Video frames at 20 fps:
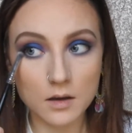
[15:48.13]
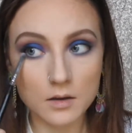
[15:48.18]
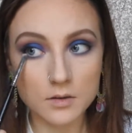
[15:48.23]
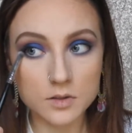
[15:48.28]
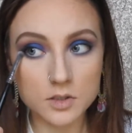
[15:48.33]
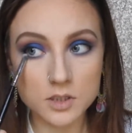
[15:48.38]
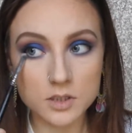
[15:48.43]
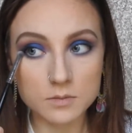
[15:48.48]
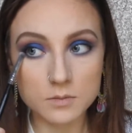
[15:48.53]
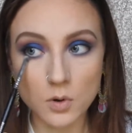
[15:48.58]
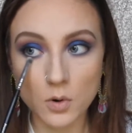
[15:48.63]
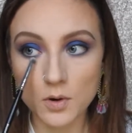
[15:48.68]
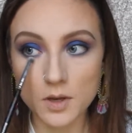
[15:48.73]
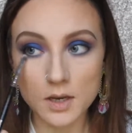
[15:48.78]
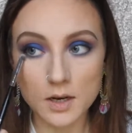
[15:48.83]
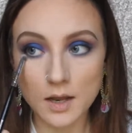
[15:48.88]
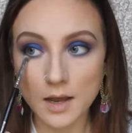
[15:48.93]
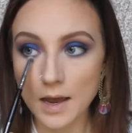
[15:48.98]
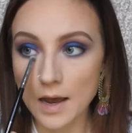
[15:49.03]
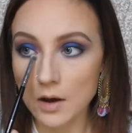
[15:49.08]

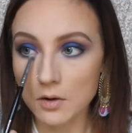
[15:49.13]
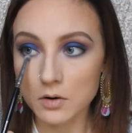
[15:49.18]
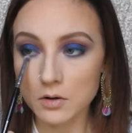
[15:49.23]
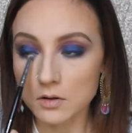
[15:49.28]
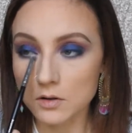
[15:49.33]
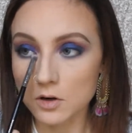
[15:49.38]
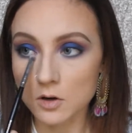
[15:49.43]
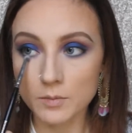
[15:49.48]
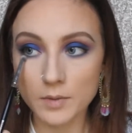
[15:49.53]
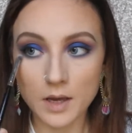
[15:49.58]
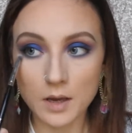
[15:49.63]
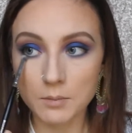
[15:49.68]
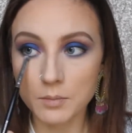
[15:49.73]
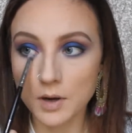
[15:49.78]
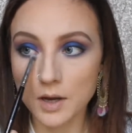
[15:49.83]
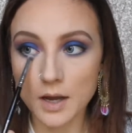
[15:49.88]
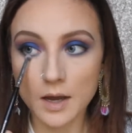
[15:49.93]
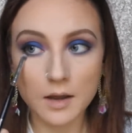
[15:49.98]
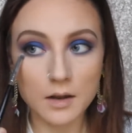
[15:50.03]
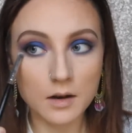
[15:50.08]
smoking it out a little bit,
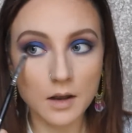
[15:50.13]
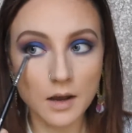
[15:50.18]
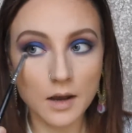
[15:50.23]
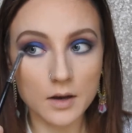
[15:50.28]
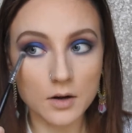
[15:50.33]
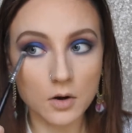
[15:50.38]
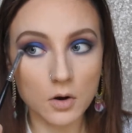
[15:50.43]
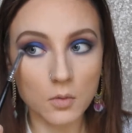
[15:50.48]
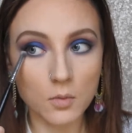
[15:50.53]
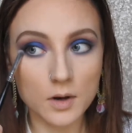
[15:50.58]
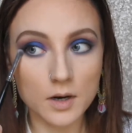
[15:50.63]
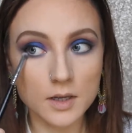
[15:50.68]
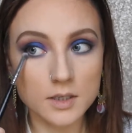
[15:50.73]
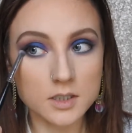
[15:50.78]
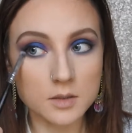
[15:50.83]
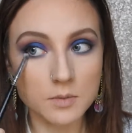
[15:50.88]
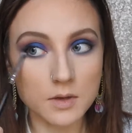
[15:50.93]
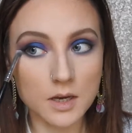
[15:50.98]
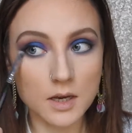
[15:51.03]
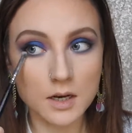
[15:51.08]
but I don't want it
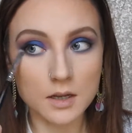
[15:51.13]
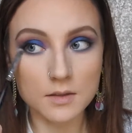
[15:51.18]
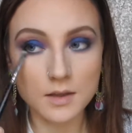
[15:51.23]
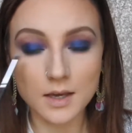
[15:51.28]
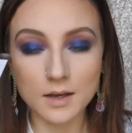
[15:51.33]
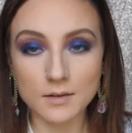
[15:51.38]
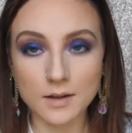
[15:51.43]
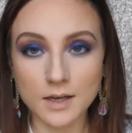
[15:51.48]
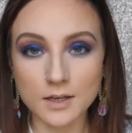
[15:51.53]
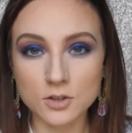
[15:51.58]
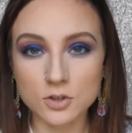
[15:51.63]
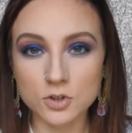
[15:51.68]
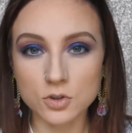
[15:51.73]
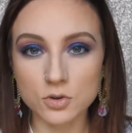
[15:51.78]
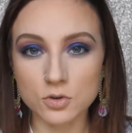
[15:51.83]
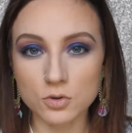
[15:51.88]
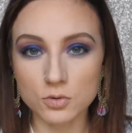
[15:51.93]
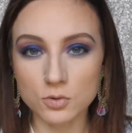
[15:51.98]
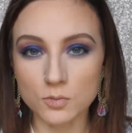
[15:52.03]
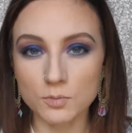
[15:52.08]
to be anything like
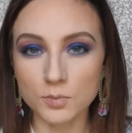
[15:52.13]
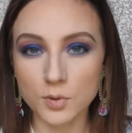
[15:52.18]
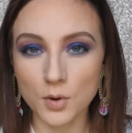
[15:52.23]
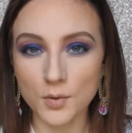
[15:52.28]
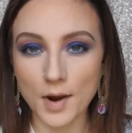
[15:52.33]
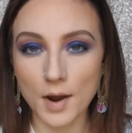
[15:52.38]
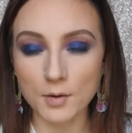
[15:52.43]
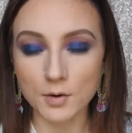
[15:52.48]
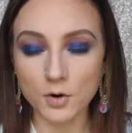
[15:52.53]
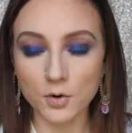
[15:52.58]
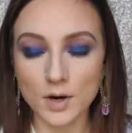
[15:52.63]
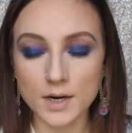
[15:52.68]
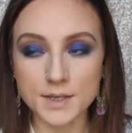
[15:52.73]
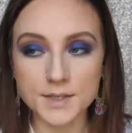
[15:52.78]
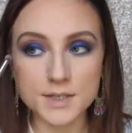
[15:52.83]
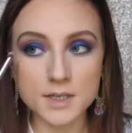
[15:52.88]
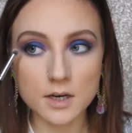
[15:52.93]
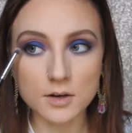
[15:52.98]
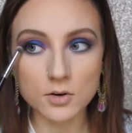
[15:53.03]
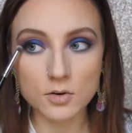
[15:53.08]
too blown out and
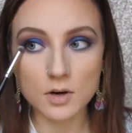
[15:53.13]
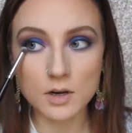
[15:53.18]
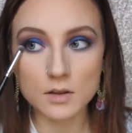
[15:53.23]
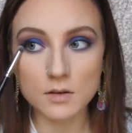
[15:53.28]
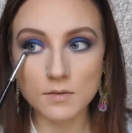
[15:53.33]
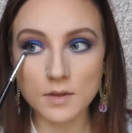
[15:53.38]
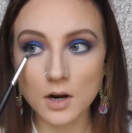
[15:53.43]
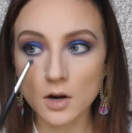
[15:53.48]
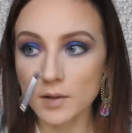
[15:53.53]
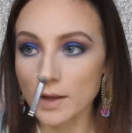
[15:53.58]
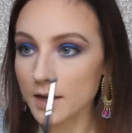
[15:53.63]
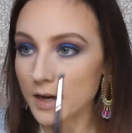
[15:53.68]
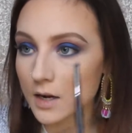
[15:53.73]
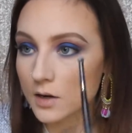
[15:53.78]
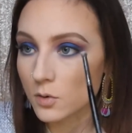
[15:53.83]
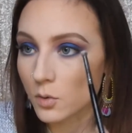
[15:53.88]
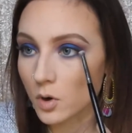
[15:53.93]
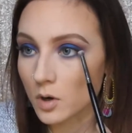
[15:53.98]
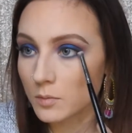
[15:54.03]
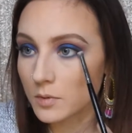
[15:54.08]
crazy underneath of there like I
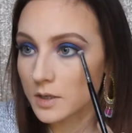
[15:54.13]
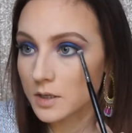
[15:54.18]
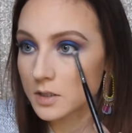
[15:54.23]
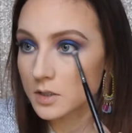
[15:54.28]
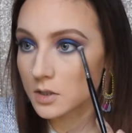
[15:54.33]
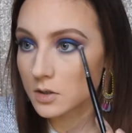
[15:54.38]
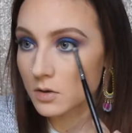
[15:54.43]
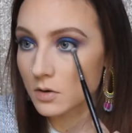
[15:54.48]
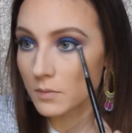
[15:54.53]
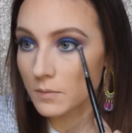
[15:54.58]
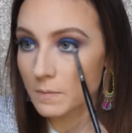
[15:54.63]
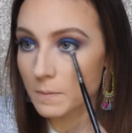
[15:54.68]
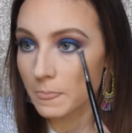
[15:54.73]
normally do.